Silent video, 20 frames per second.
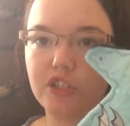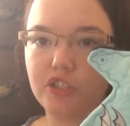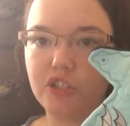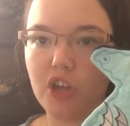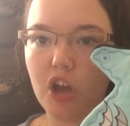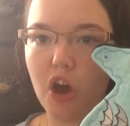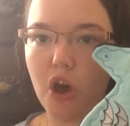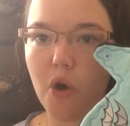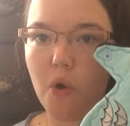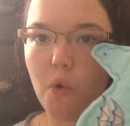
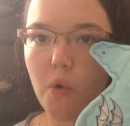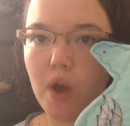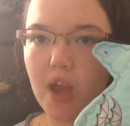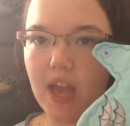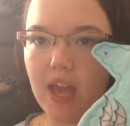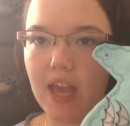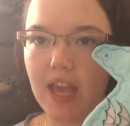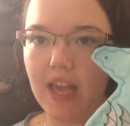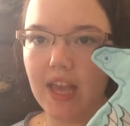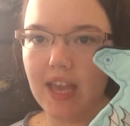So
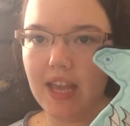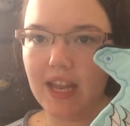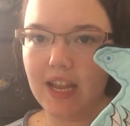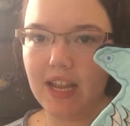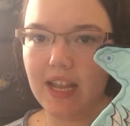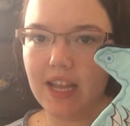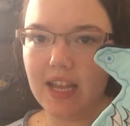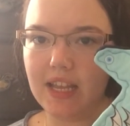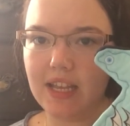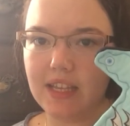it
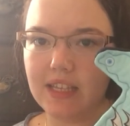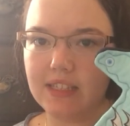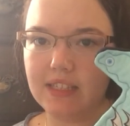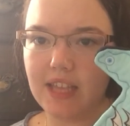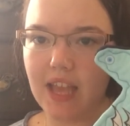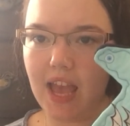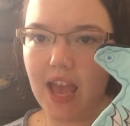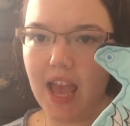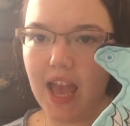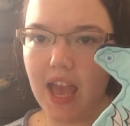is
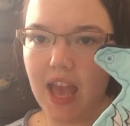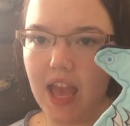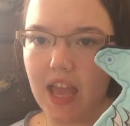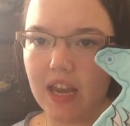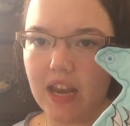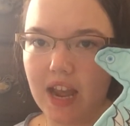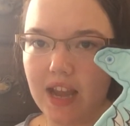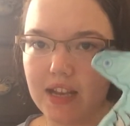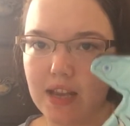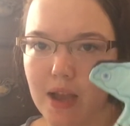a
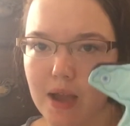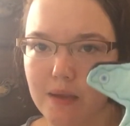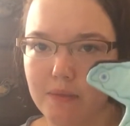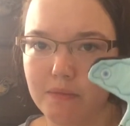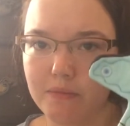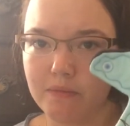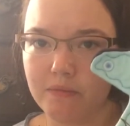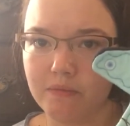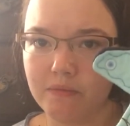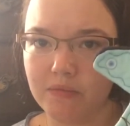
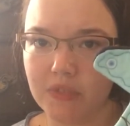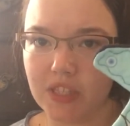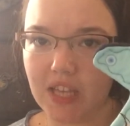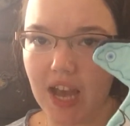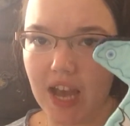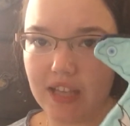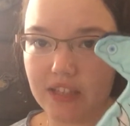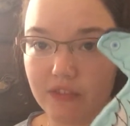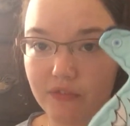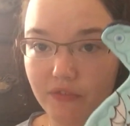Nighttime
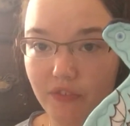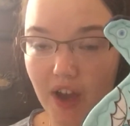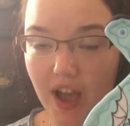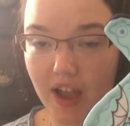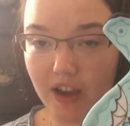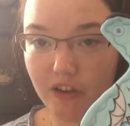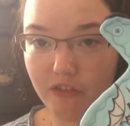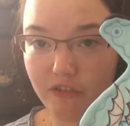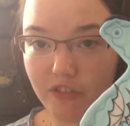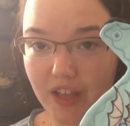Skies and
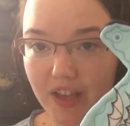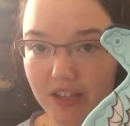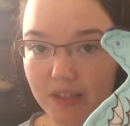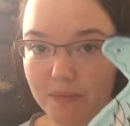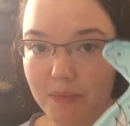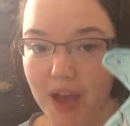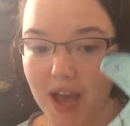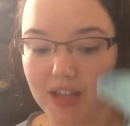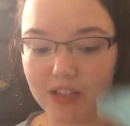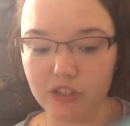Fireflies
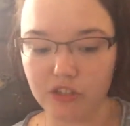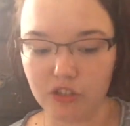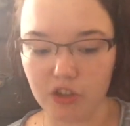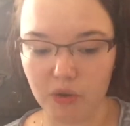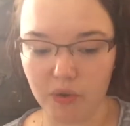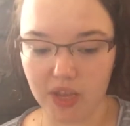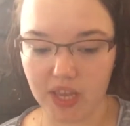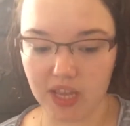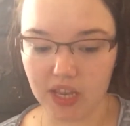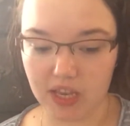pad,
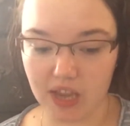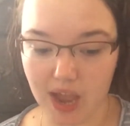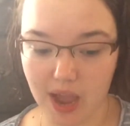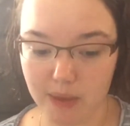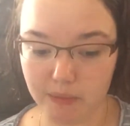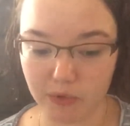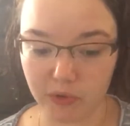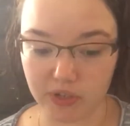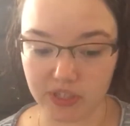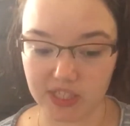so
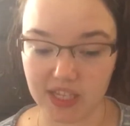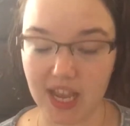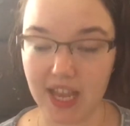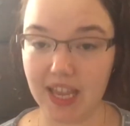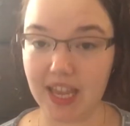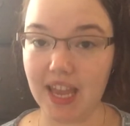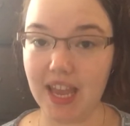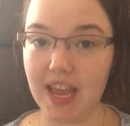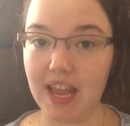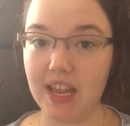I'm going to
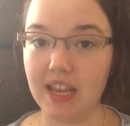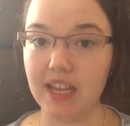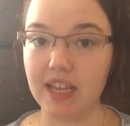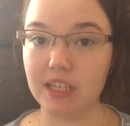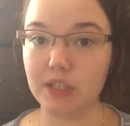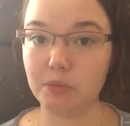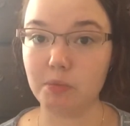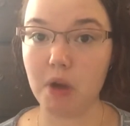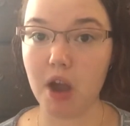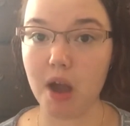take it, and
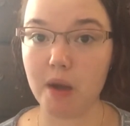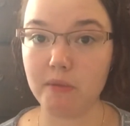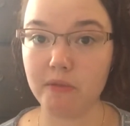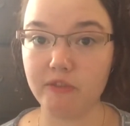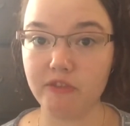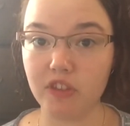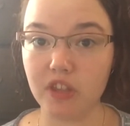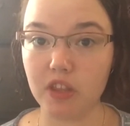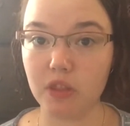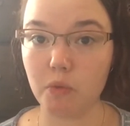it's
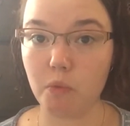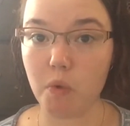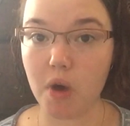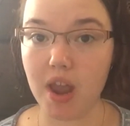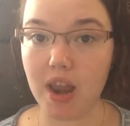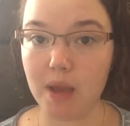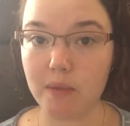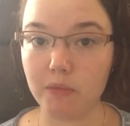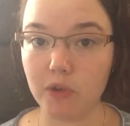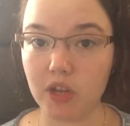probably the
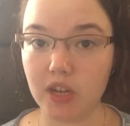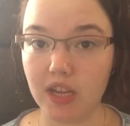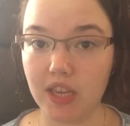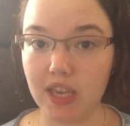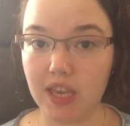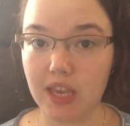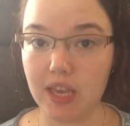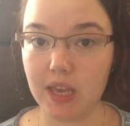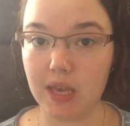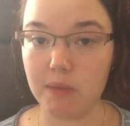one I'm going to
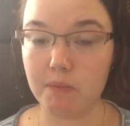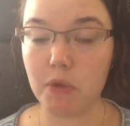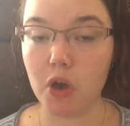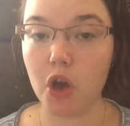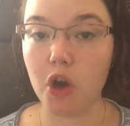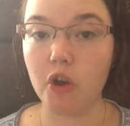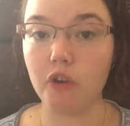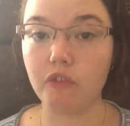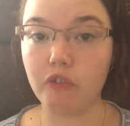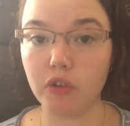keep
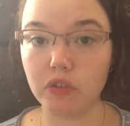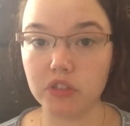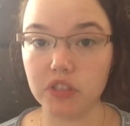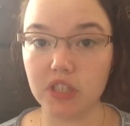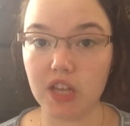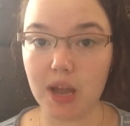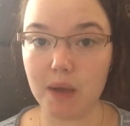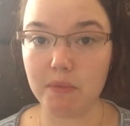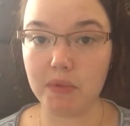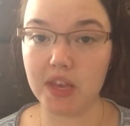
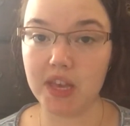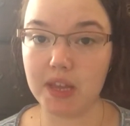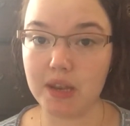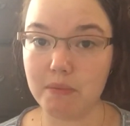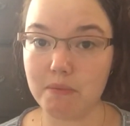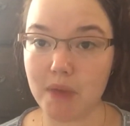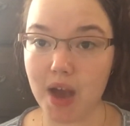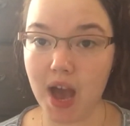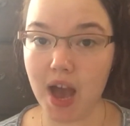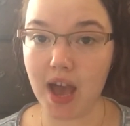folded up
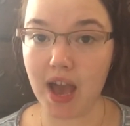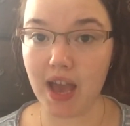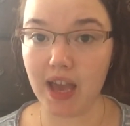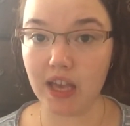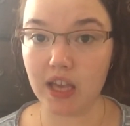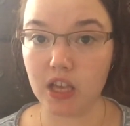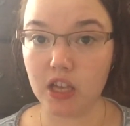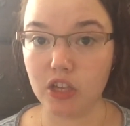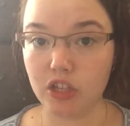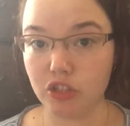in
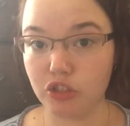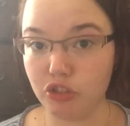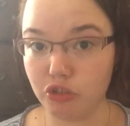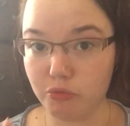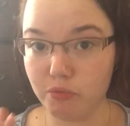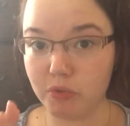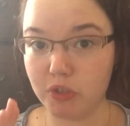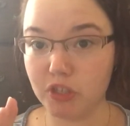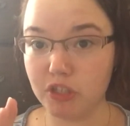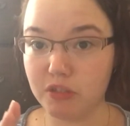my
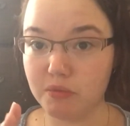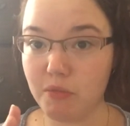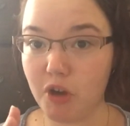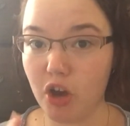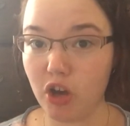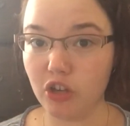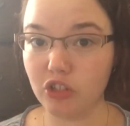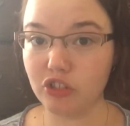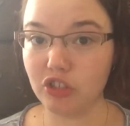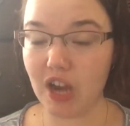super
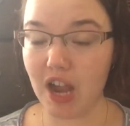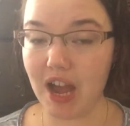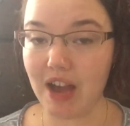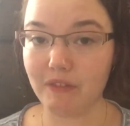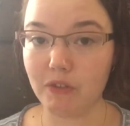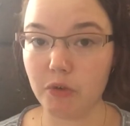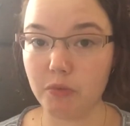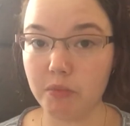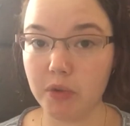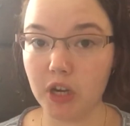small
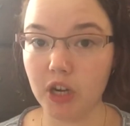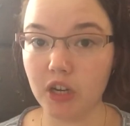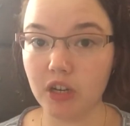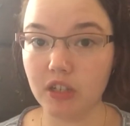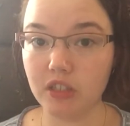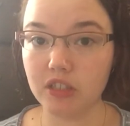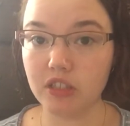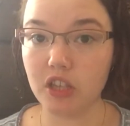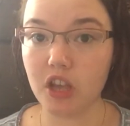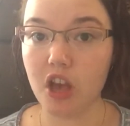travel
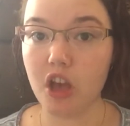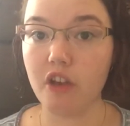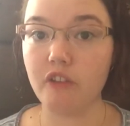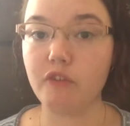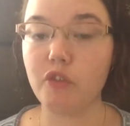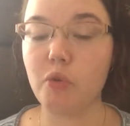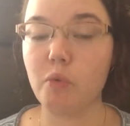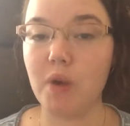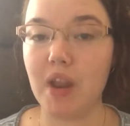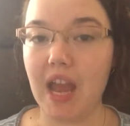purse
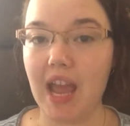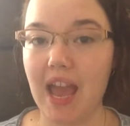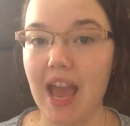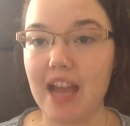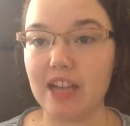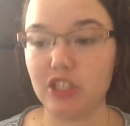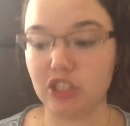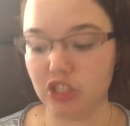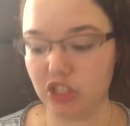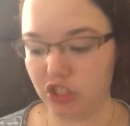for when I
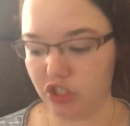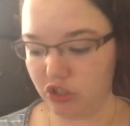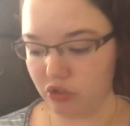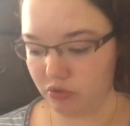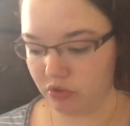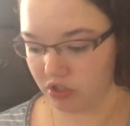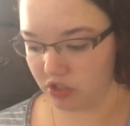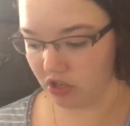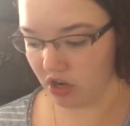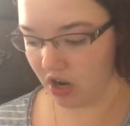actually do
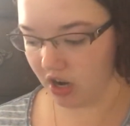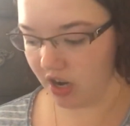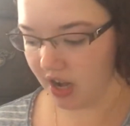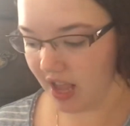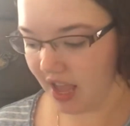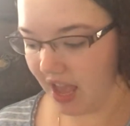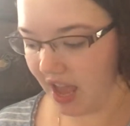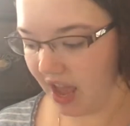start.